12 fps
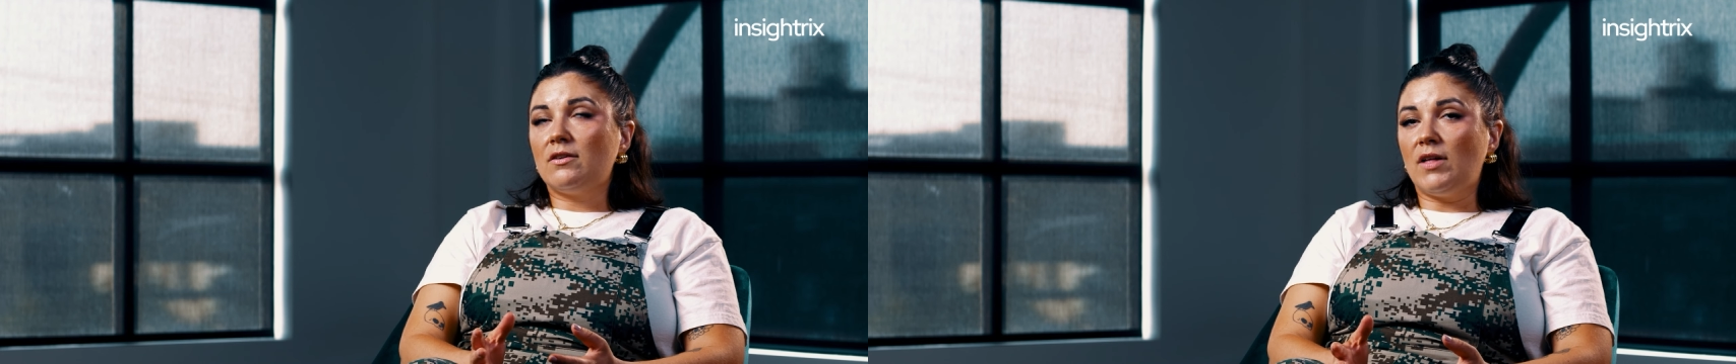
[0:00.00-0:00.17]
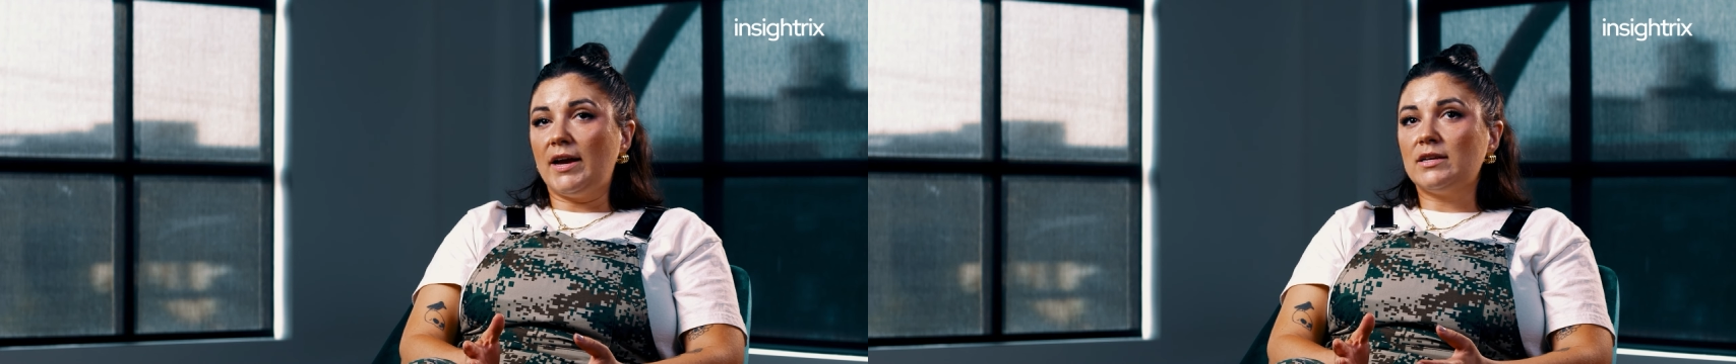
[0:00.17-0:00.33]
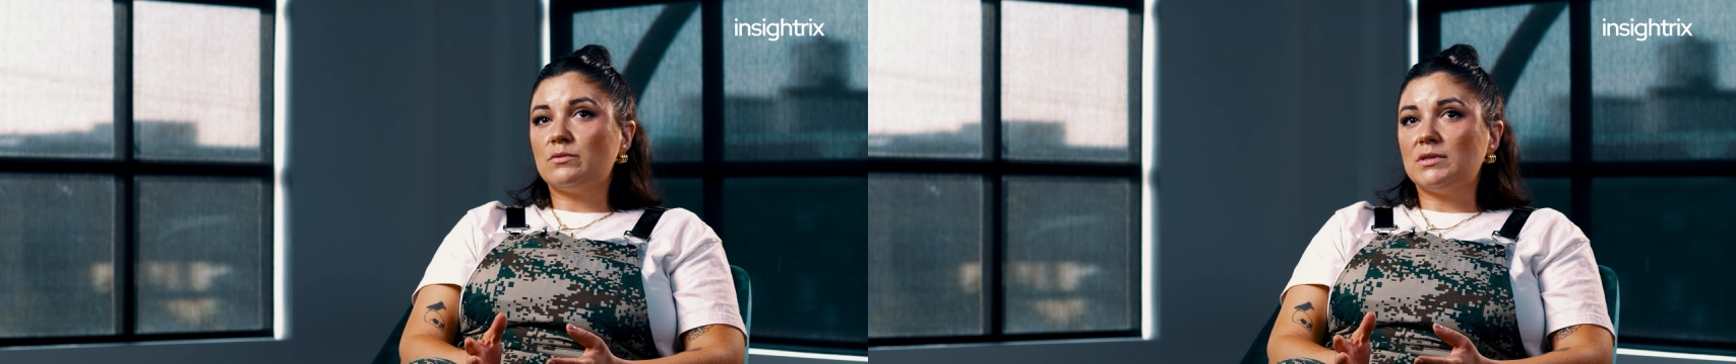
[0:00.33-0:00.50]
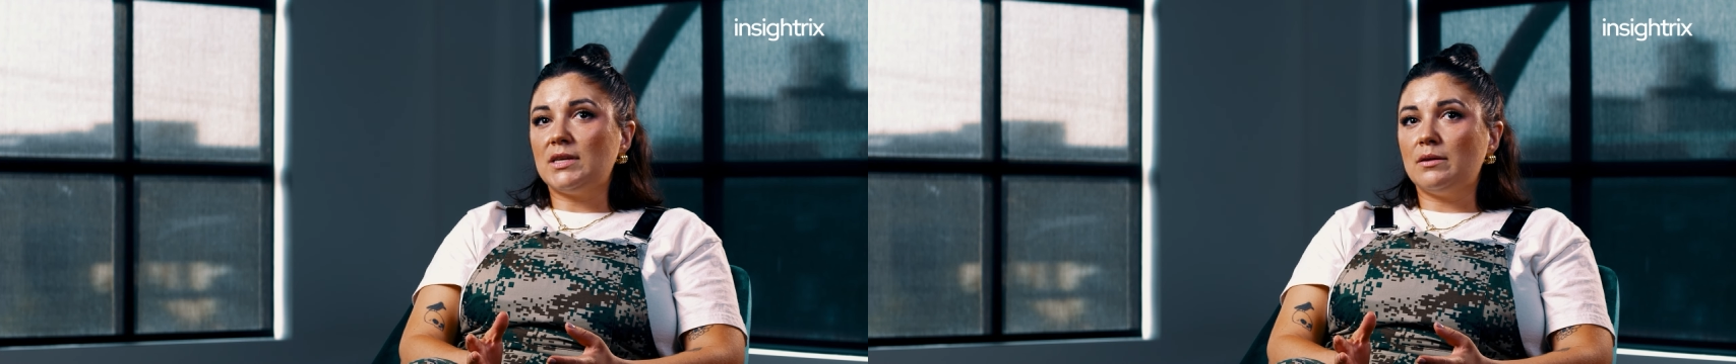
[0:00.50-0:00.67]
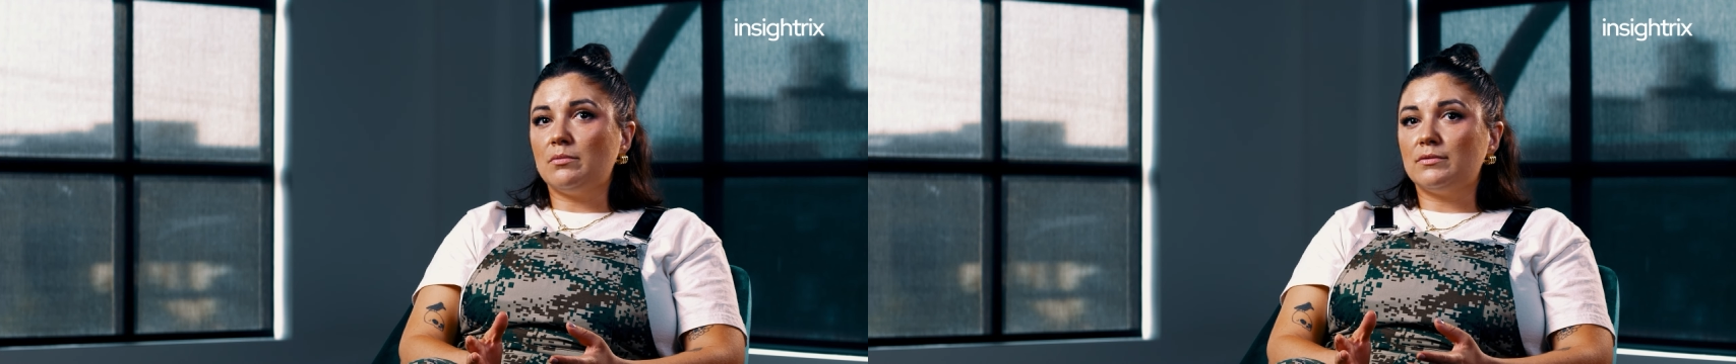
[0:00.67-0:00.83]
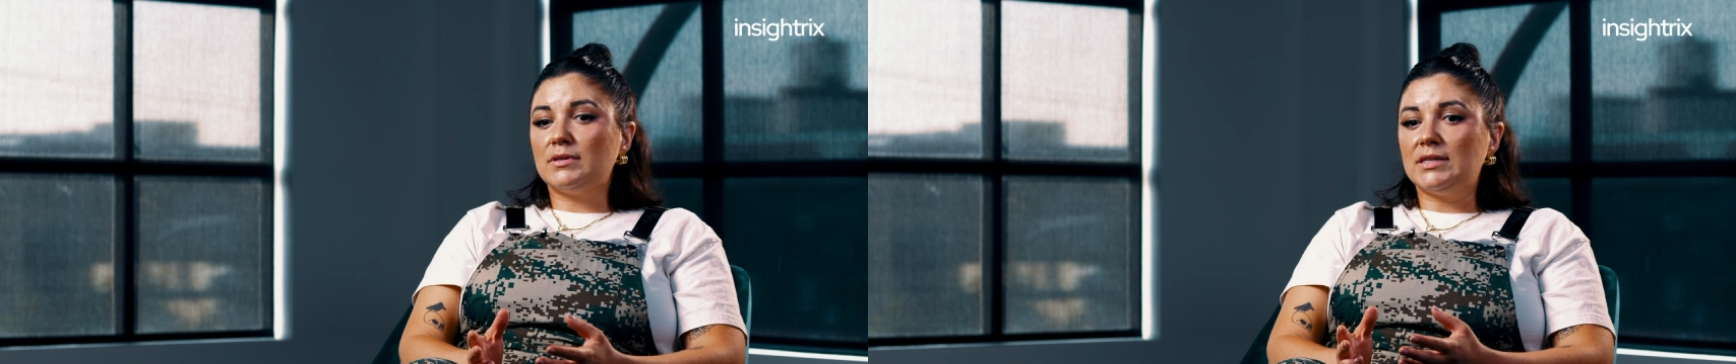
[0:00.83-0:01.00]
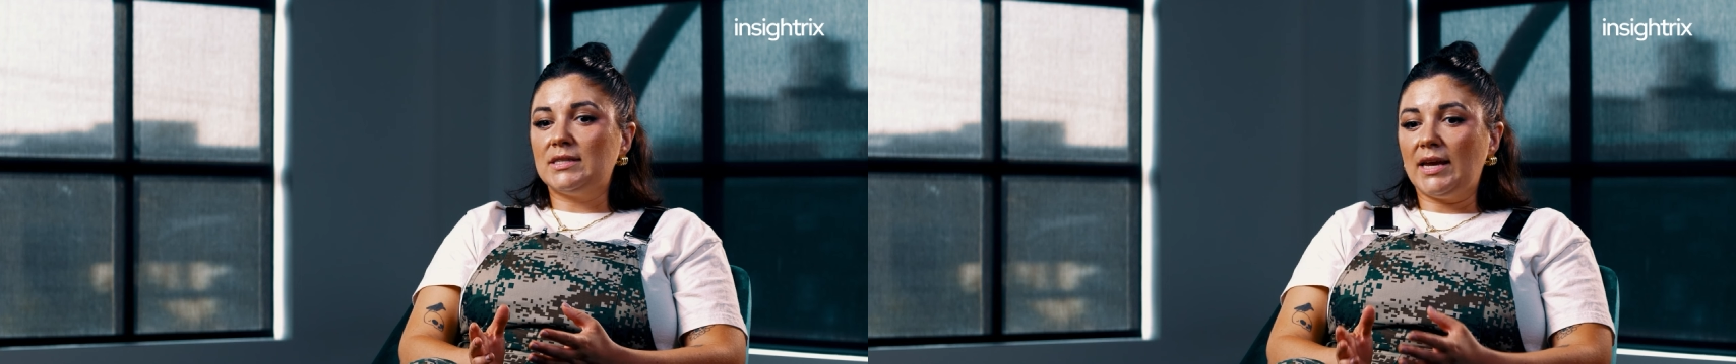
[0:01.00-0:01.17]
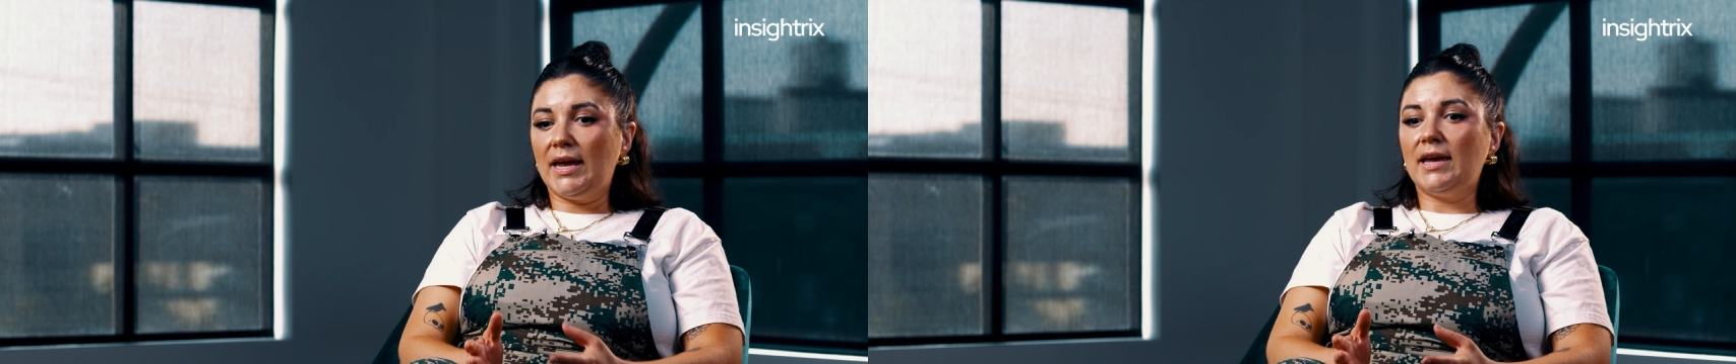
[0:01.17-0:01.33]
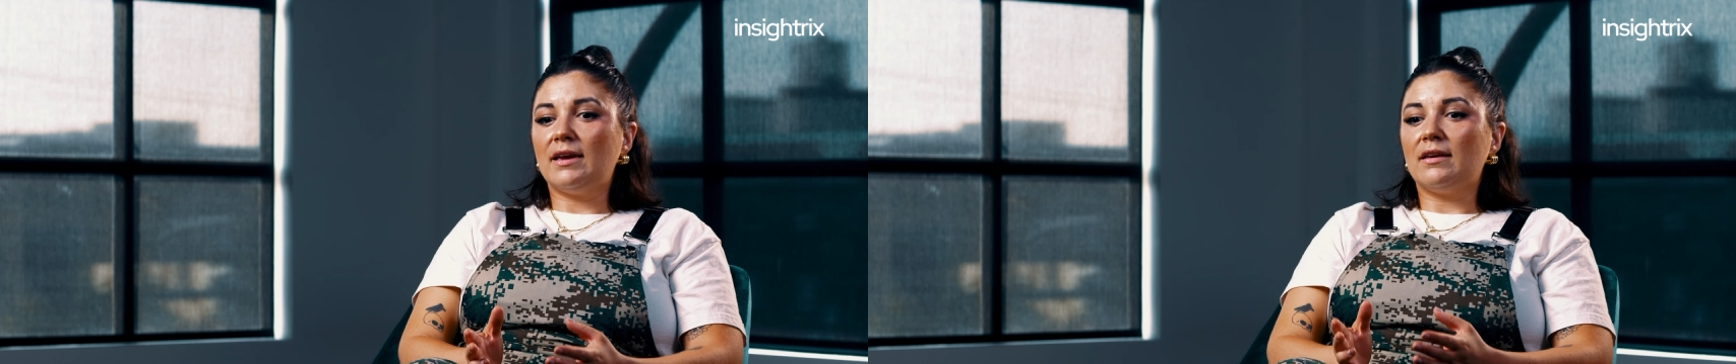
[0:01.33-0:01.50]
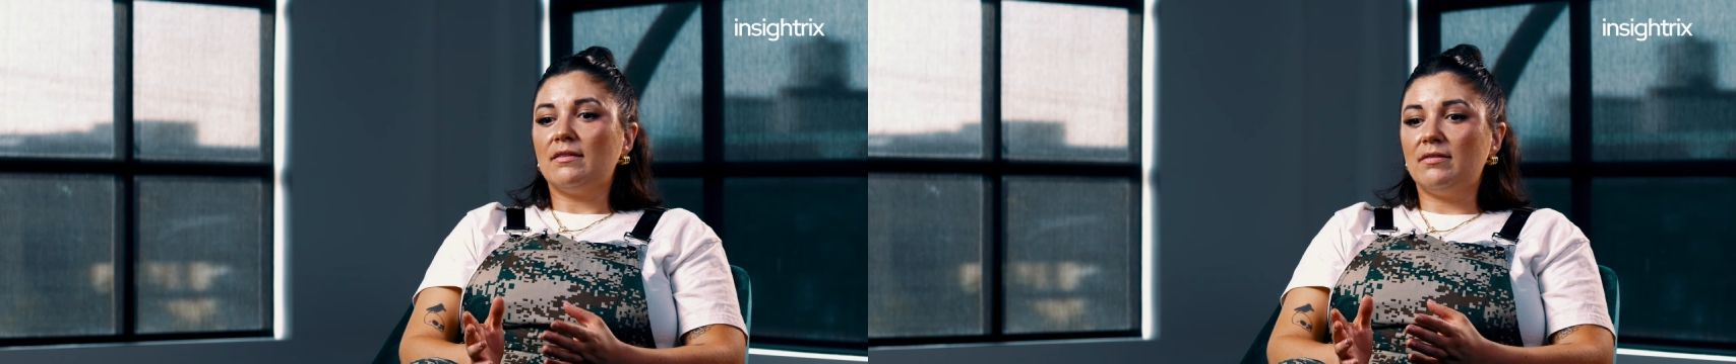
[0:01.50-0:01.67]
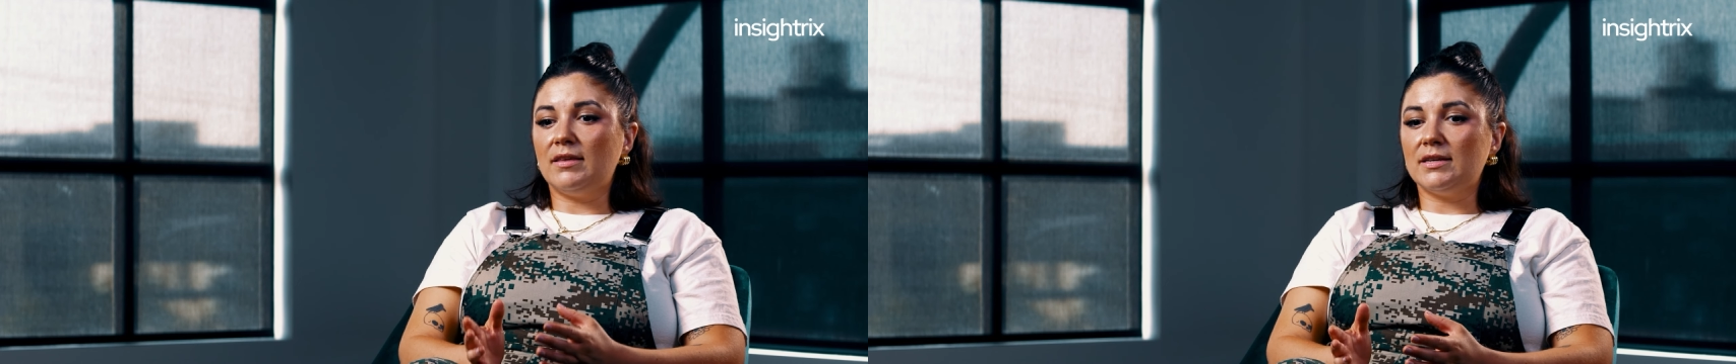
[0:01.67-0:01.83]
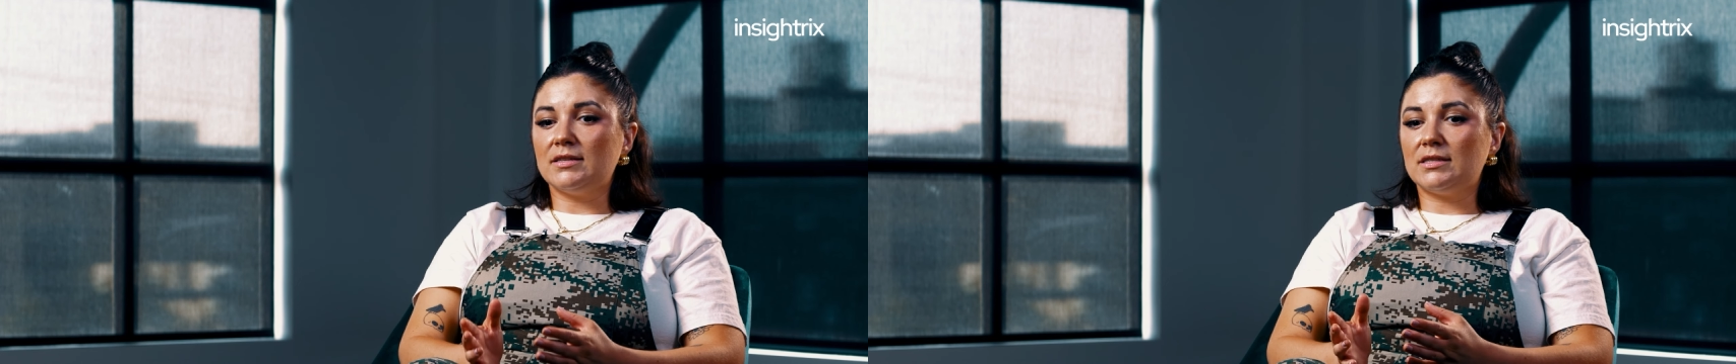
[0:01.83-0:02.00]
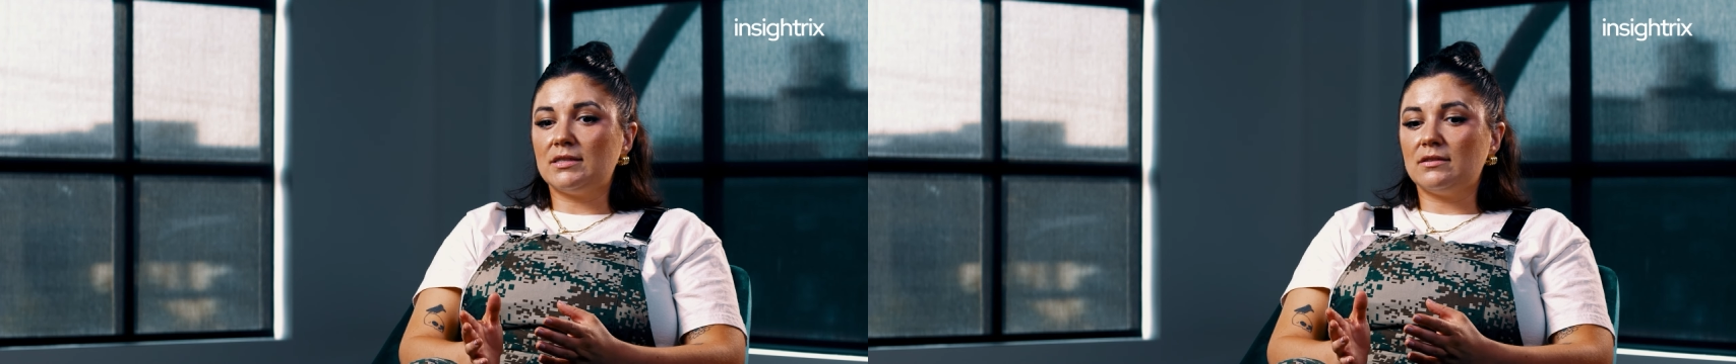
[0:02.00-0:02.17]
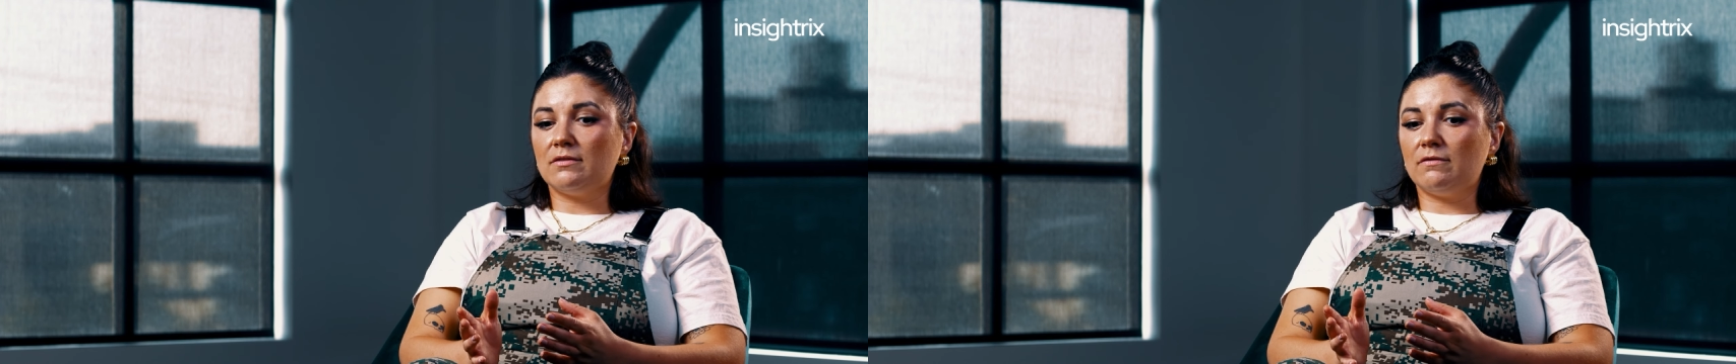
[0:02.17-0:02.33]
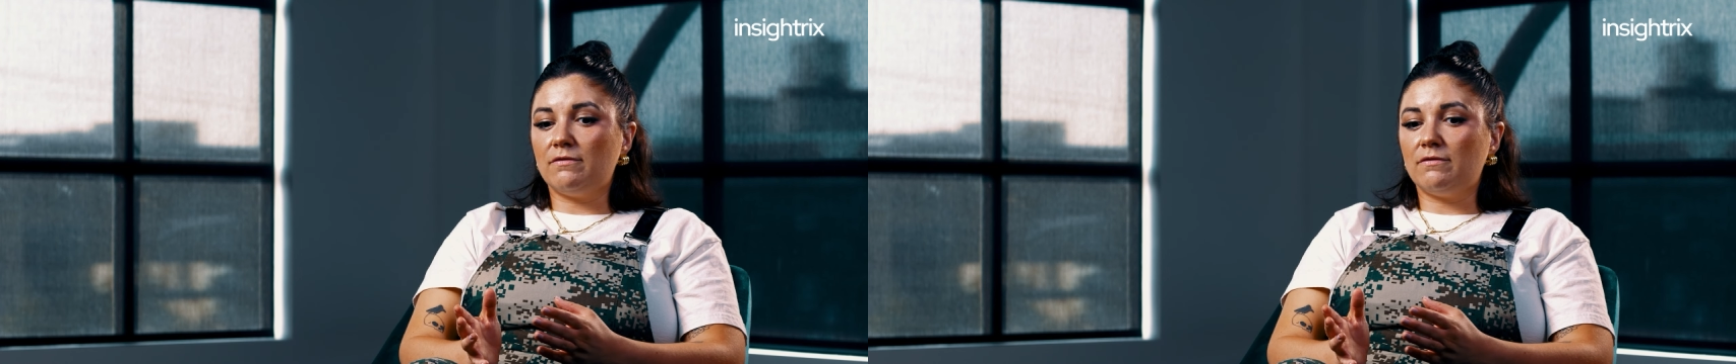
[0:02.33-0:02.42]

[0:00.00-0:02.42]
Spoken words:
client was able to take this